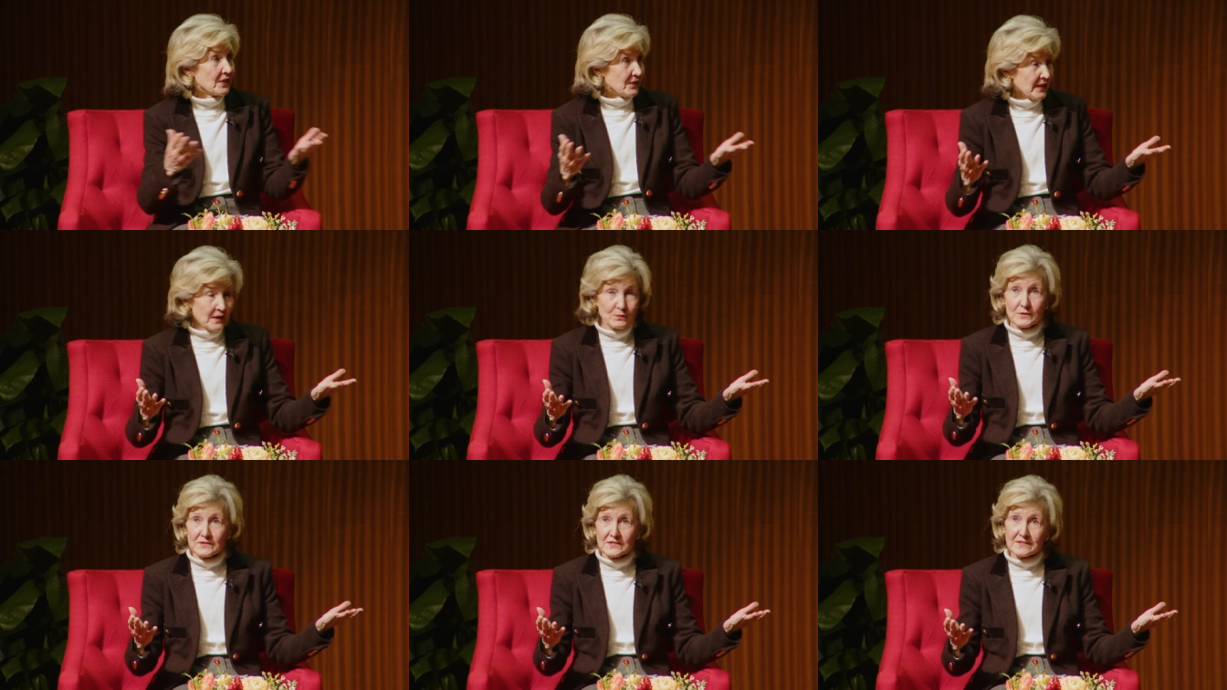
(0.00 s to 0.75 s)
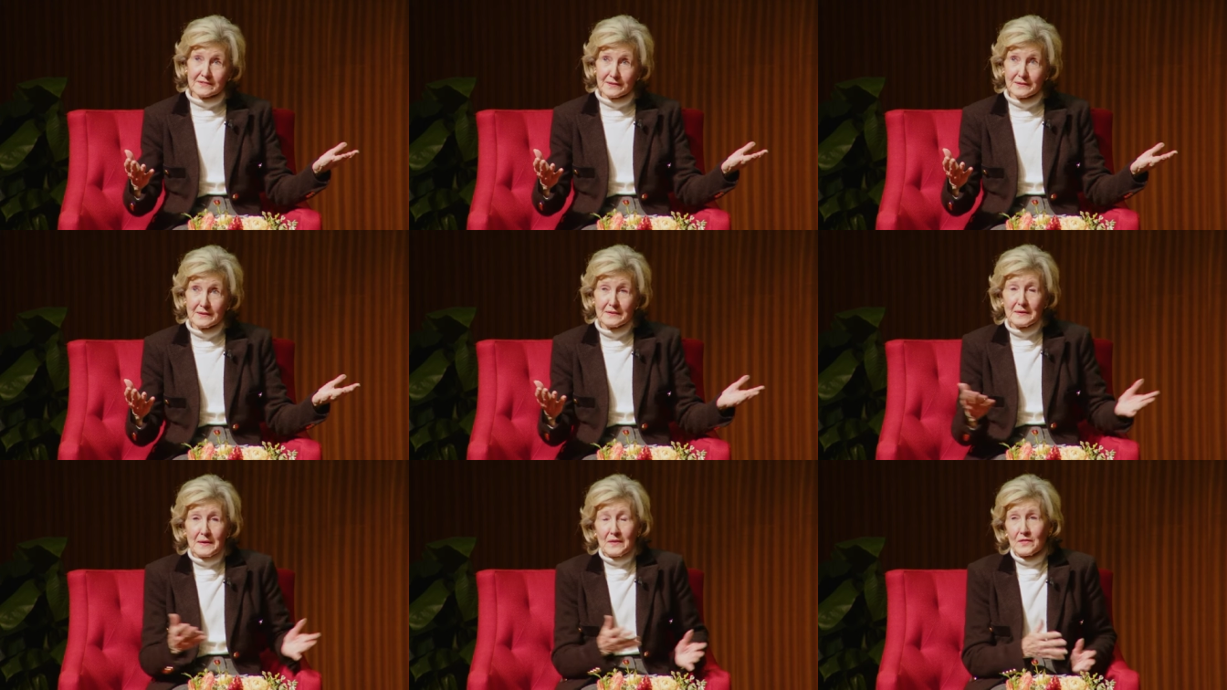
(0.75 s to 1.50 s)
And that was the,
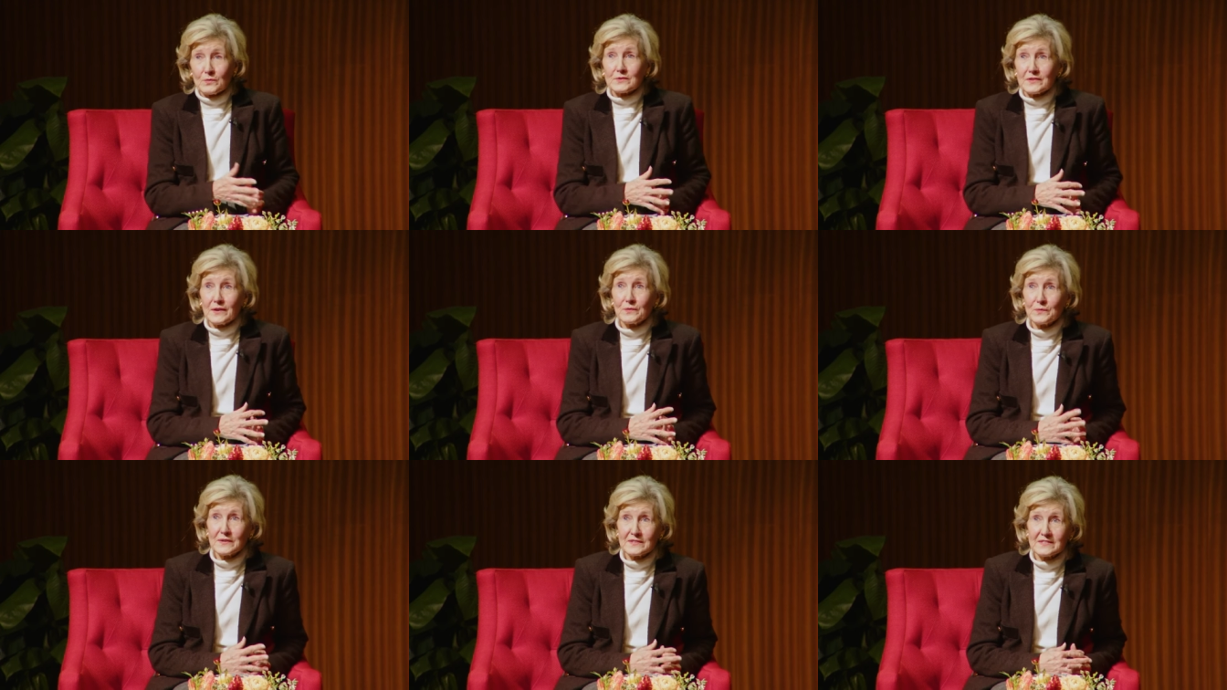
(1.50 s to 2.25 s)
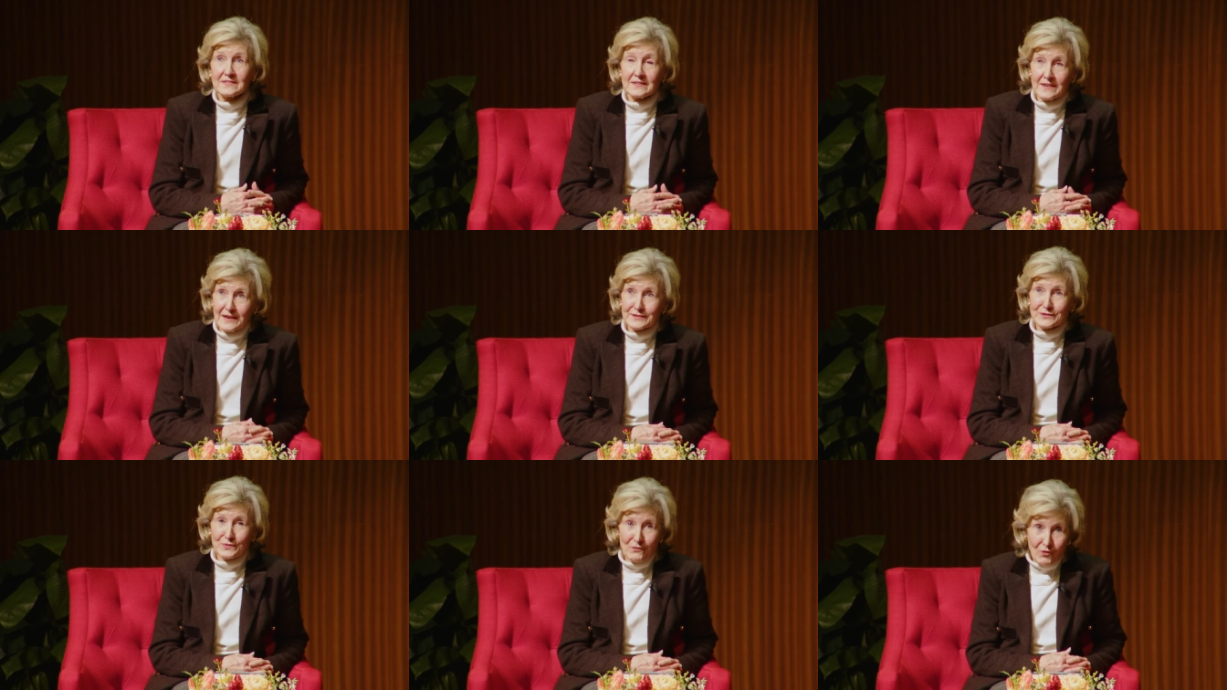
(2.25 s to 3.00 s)
the result was the
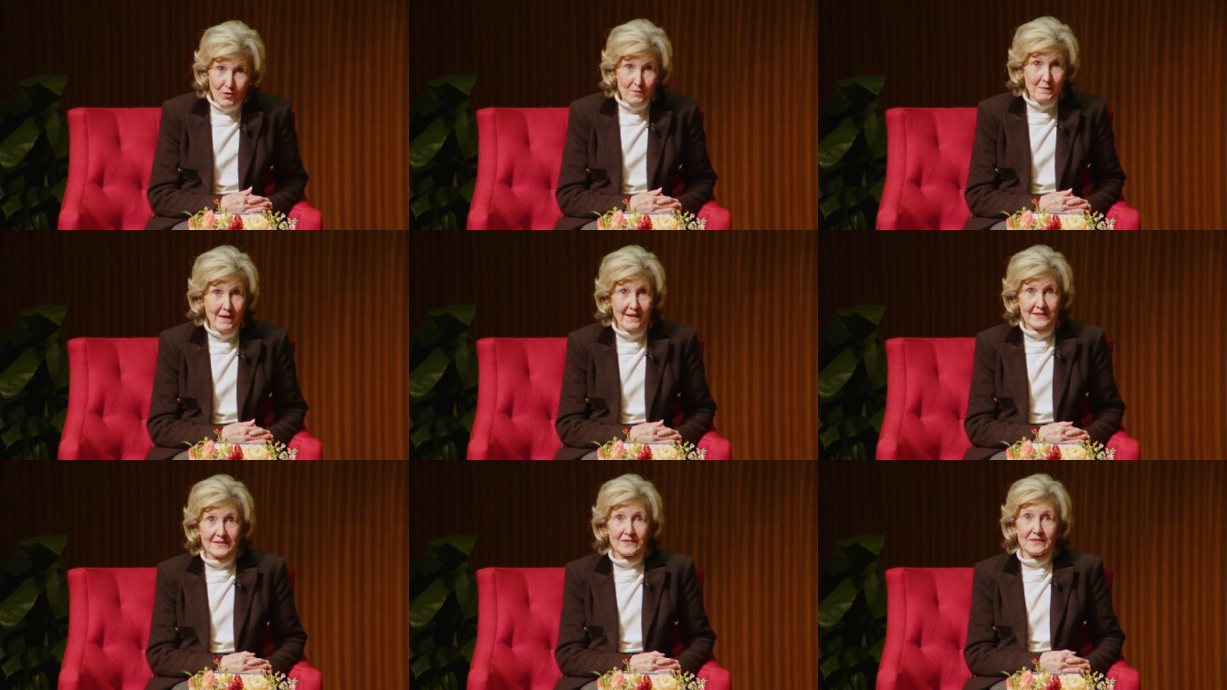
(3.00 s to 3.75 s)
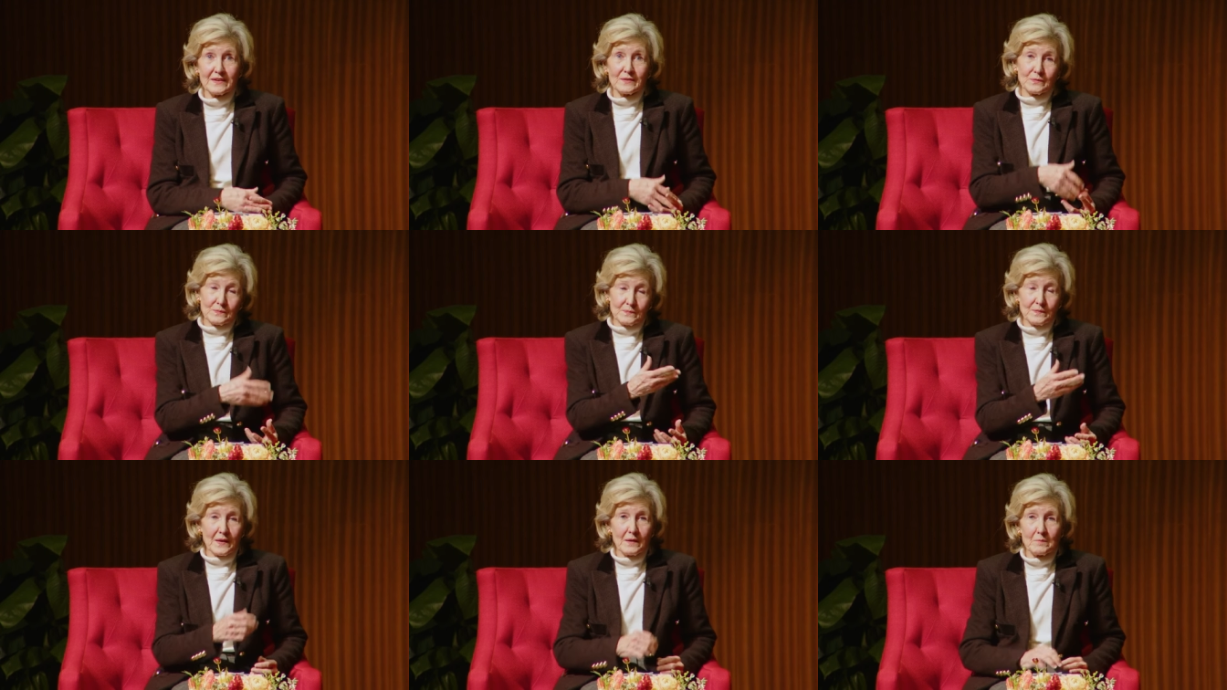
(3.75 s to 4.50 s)
NASA Reform Act that
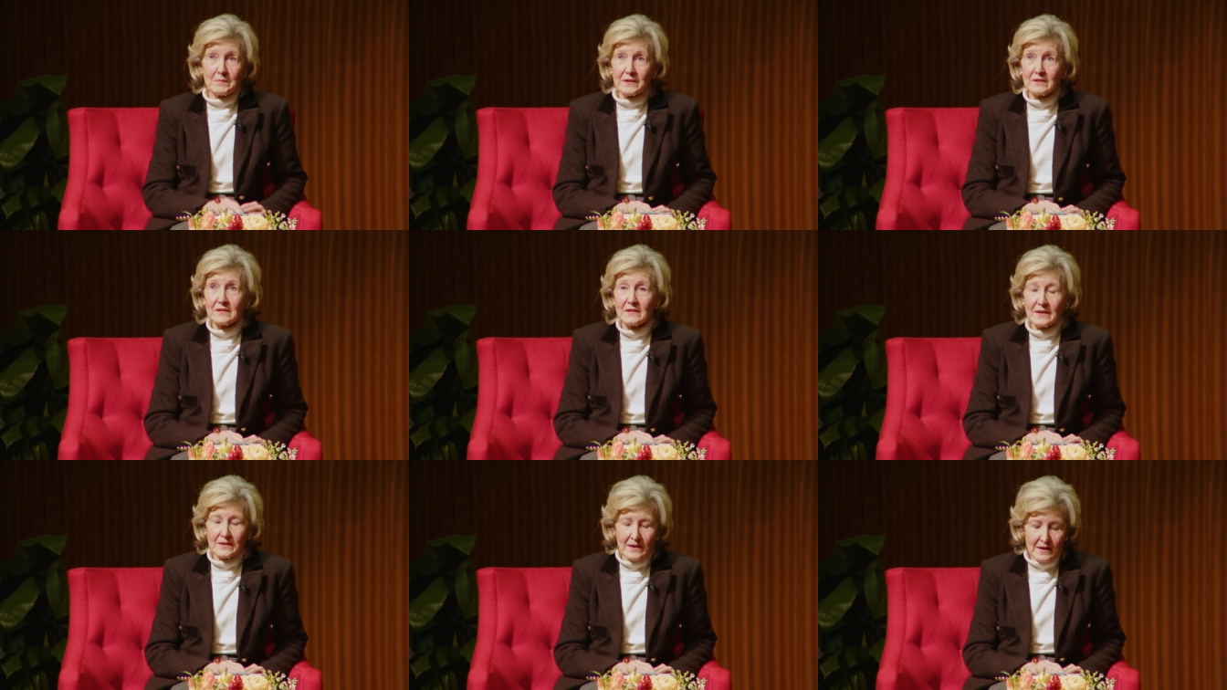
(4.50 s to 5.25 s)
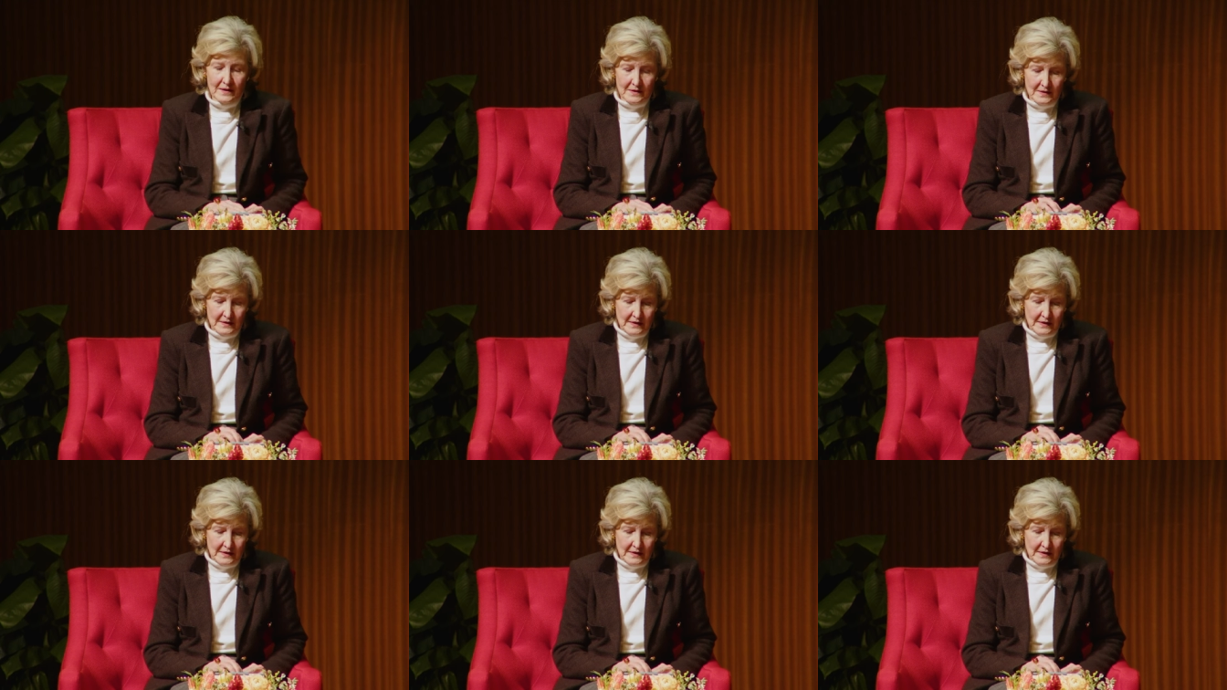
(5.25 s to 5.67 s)
uh, Bill and I